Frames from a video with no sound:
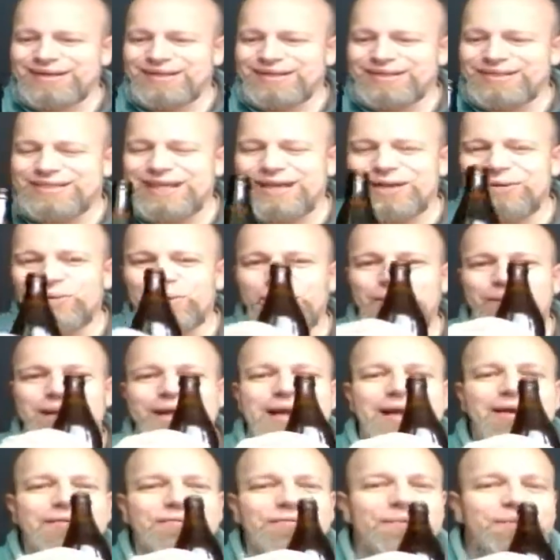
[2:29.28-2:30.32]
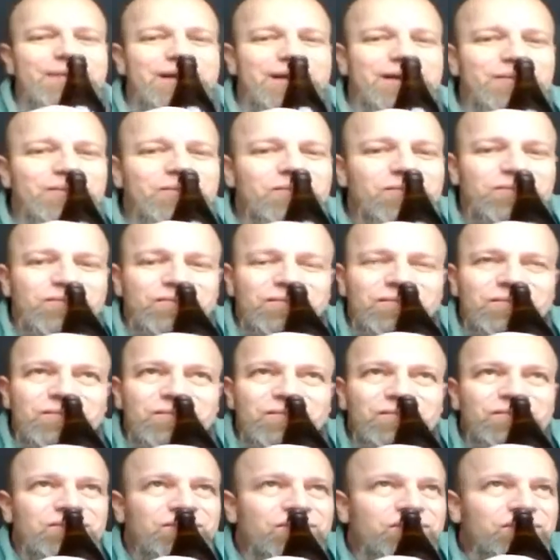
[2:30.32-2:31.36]
See what we get from the...
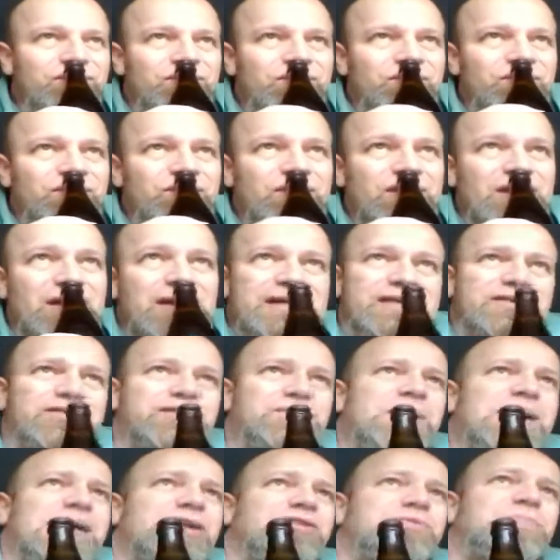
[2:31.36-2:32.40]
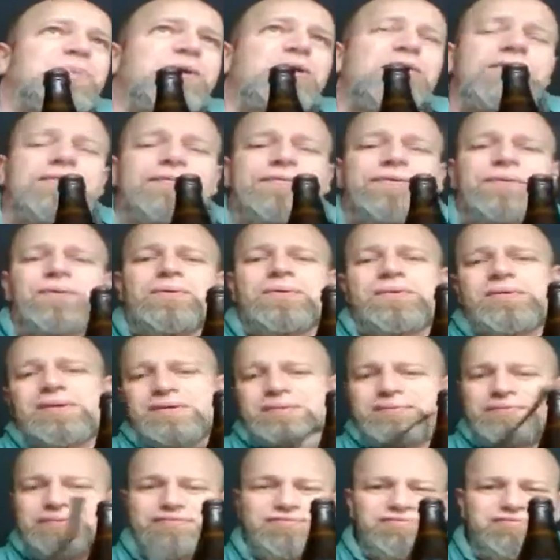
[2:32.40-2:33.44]
It smells beautiful.
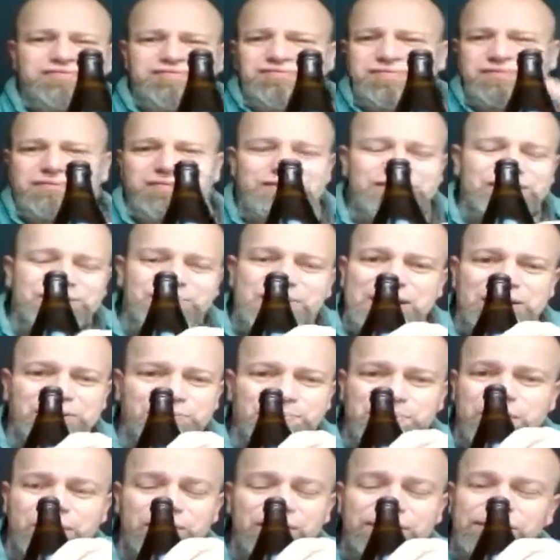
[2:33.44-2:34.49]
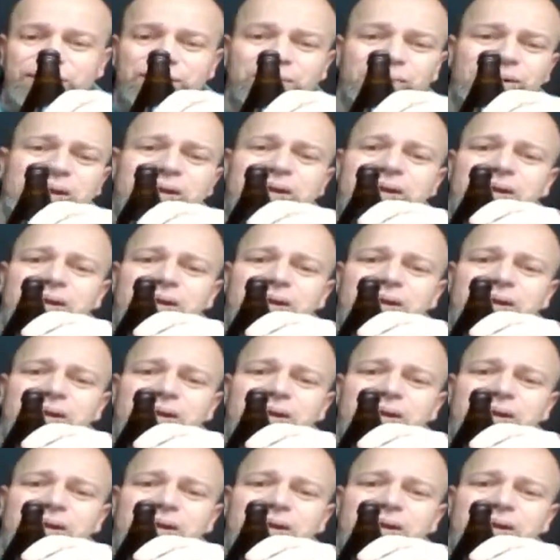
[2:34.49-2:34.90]
It smells beautiful.